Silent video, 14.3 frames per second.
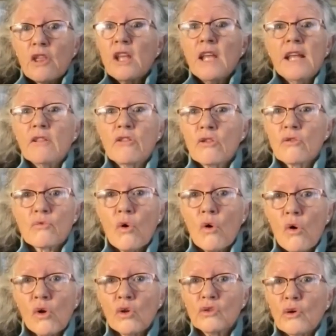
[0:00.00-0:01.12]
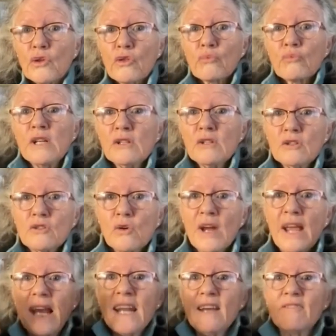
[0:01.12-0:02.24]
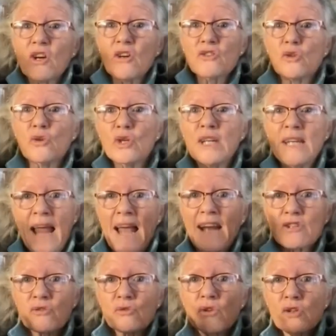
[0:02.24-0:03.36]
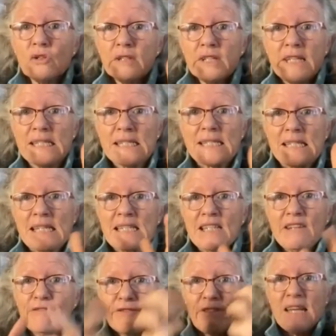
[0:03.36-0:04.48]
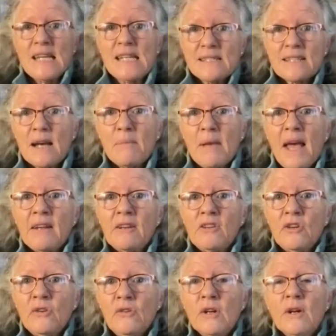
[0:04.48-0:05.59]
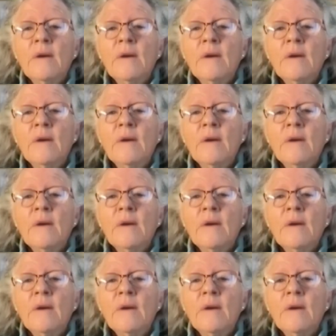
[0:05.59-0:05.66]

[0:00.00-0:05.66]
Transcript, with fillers: enthralled or thrilled, or any of those good natural instinctive things come out in you.